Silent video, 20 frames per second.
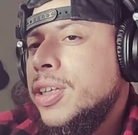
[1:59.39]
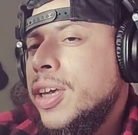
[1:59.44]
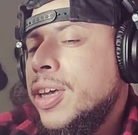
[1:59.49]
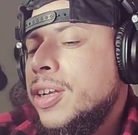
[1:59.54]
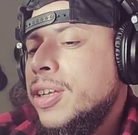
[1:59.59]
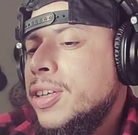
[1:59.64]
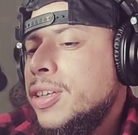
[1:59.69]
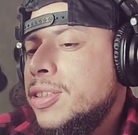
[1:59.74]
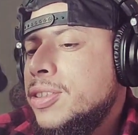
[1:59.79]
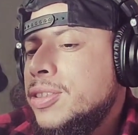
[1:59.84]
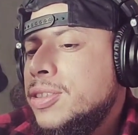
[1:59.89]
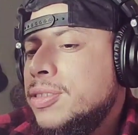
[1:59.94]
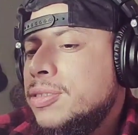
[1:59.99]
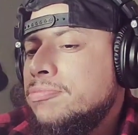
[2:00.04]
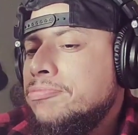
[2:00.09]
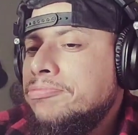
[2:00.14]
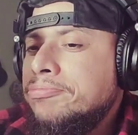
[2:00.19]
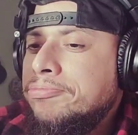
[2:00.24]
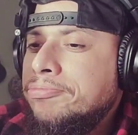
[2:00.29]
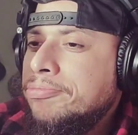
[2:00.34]
that it's
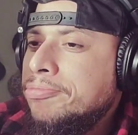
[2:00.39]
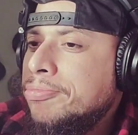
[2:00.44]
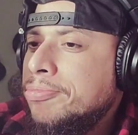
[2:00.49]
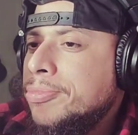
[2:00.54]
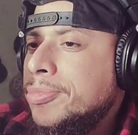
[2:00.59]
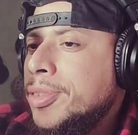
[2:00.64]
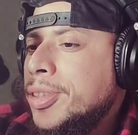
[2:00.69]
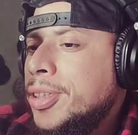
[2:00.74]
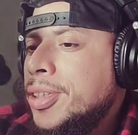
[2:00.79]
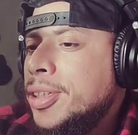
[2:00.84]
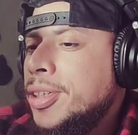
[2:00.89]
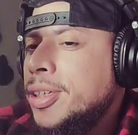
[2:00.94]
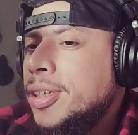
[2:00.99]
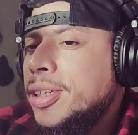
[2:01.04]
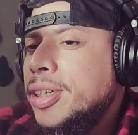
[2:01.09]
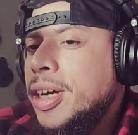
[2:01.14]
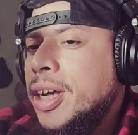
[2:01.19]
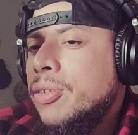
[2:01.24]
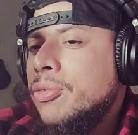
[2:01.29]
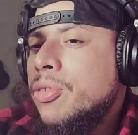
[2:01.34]

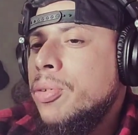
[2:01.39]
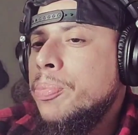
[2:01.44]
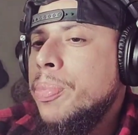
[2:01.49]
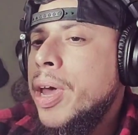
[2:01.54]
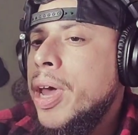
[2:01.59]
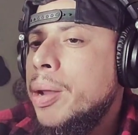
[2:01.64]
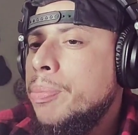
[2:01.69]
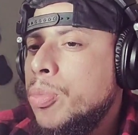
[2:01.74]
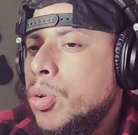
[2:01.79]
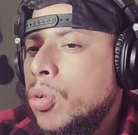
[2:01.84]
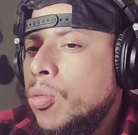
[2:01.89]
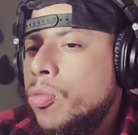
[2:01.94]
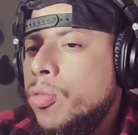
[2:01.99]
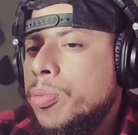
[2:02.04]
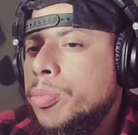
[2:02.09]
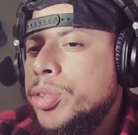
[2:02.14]
kind of a bad move for